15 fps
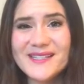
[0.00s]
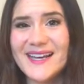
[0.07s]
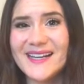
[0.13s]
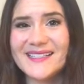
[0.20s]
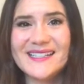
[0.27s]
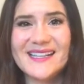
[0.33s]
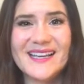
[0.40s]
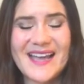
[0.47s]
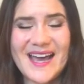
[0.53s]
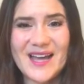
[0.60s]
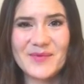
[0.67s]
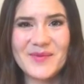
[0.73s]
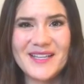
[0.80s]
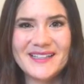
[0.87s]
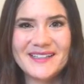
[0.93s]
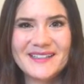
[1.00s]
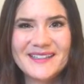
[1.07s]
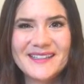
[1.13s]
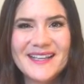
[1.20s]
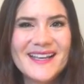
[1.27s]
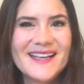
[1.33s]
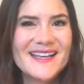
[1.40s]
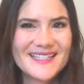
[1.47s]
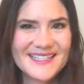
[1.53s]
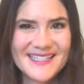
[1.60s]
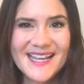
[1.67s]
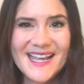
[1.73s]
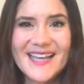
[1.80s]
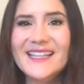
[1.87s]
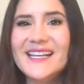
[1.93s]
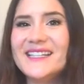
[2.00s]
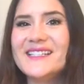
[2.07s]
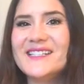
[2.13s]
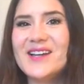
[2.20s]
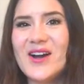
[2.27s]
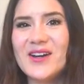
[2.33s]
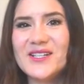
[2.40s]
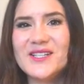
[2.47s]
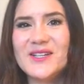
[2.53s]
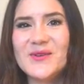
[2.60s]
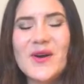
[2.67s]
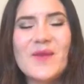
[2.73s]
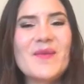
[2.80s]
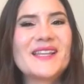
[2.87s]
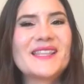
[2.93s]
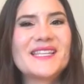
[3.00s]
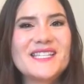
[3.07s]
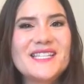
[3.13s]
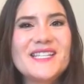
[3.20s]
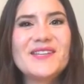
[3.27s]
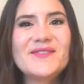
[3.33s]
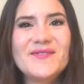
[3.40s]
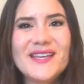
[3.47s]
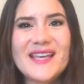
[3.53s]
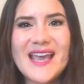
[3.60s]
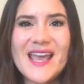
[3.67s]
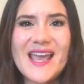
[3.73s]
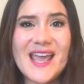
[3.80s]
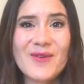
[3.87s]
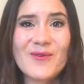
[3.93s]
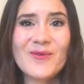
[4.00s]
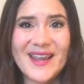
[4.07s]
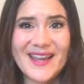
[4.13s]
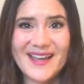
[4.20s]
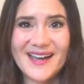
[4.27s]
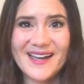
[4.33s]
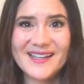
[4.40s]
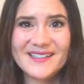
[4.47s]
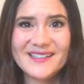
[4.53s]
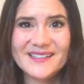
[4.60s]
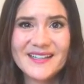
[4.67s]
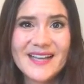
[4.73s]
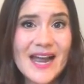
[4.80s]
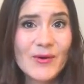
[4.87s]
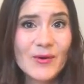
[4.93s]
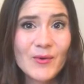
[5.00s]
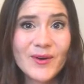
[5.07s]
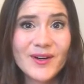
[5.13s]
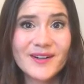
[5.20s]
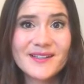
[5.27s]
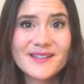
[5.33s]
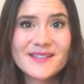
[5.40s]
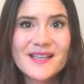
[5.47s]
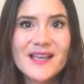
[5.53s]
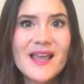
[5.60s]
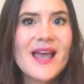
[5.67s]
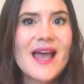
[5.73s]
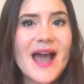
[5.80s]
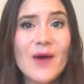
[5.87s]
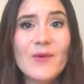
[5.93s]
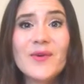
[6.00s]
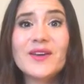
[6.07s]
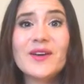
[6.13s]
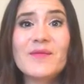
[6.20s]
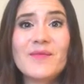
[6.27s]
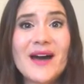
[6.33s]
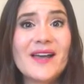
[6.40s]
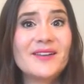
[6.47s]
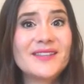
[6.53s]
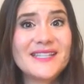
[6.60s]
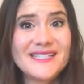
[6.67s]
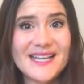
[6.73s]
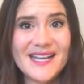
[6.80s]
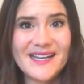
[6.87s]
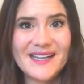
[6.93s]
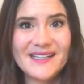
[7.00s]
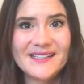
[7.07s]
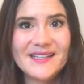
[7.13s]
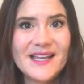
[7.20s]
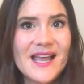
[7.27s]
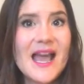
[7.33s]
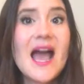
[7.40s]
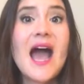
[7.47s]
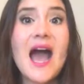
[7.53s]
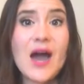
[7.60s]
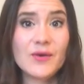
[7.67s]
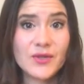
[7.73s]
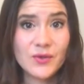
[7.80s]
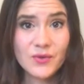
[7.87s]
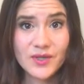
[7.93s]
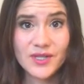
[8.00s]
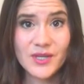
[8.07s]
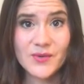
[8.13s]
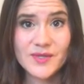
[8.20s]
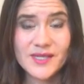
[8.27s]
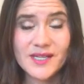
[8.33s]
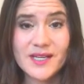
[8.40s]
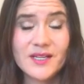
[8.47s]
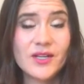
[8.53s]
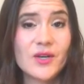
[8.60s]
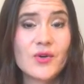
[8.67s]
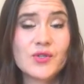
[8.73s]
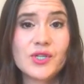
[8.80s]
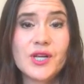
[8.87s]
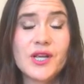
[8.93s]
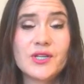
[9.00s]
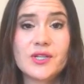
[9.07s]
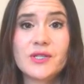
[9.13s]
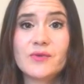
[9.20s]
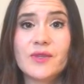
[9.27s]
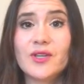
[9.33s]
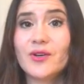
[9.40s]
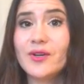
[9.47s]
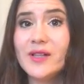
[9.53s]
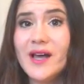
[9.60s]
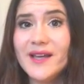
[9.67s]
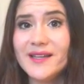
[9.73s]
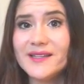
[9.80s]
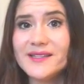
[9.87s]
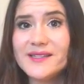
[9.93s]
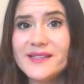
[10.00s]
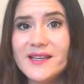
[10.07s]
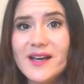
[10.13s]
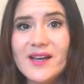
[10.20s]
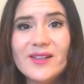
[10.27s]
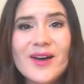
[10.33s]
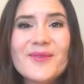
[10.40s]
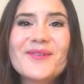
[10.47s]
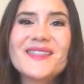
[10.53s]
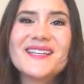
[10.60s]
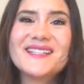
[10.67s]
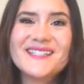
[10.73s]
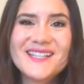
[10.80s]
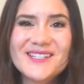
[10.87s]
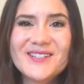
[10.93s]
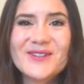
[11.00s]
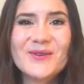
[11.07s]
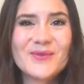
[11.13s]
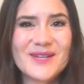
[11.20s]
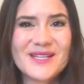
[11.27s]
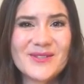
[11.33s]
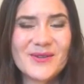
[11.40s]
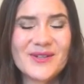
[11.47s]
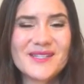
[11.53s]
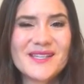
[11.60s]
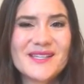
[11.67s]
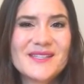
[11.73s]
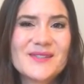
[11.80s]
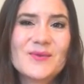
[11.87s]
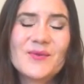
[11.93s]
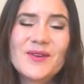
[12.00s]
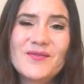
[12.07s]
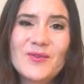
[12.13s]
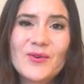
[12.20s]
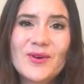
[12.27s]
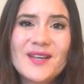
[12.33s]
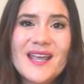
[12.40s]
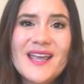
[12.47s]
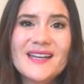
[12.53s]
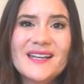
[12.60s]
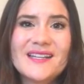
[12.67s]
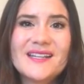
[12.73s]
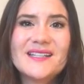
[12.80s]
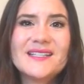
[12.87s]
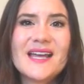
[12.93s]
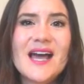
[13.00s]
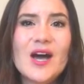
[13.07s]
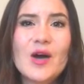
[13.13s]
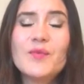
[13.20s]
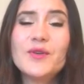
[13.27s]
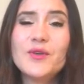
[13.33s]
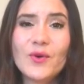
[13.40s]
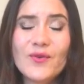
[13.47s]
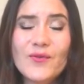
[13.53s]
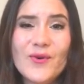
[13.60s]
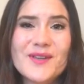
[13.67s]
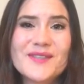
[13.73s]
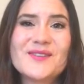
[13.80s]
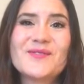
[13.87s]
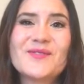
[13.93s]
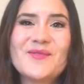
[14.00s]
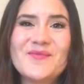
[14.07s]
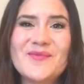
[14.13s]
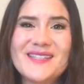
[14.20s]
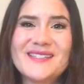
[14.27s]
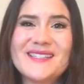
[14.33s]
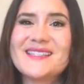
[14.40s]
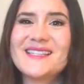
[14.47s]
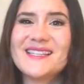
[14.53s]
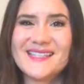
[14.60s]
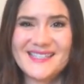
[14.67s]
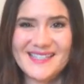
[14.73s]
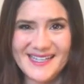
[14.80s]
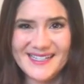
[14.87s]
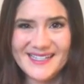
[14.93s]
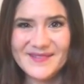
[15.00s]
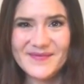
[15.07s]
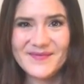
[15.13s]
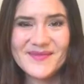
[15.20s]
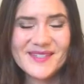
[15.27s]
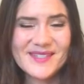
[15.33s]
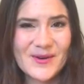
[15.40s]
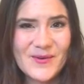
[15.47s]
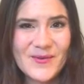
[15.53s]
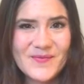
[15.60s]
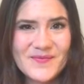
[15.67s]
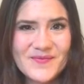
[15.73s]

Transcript: Acting Academy. Today I'd like to talk to you about the GVAA rate guide, how it works, how we compiled the data, how you can use it in negotiations with your clients, along with additional resources we've created to help your voiceover business succeed. So,